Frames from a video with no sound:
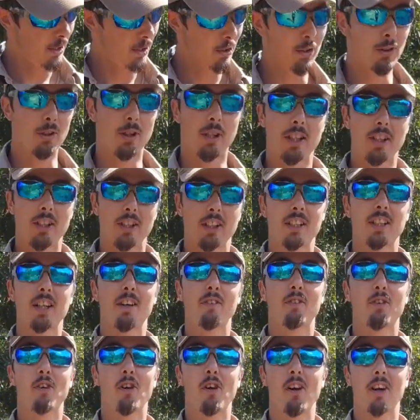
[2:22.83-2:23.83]
you can just
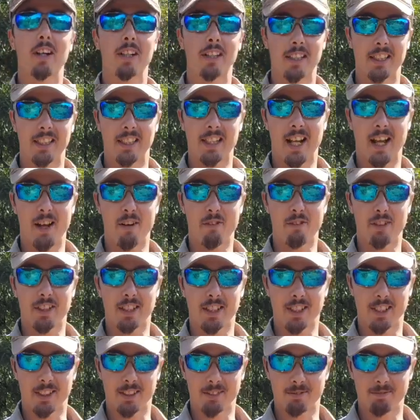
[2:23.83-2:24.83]
have grass here in
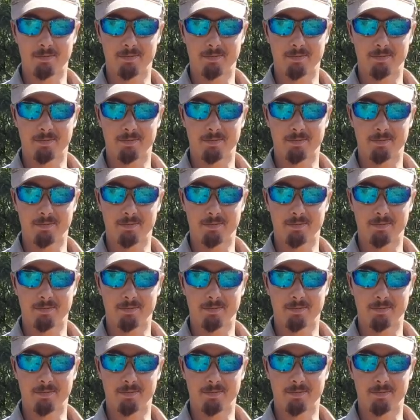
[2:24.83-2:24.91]
Africa.